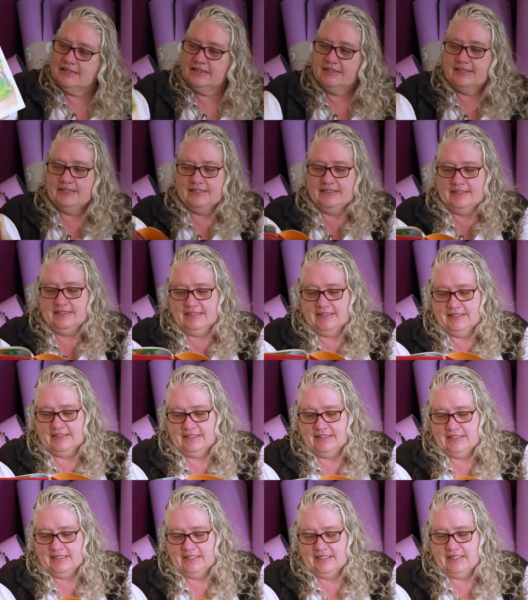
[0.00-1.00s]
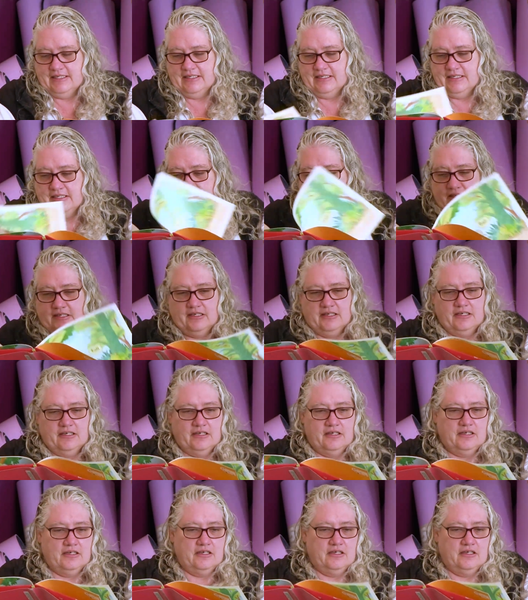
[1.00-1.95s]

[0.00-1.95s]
No one is speaking in this clip.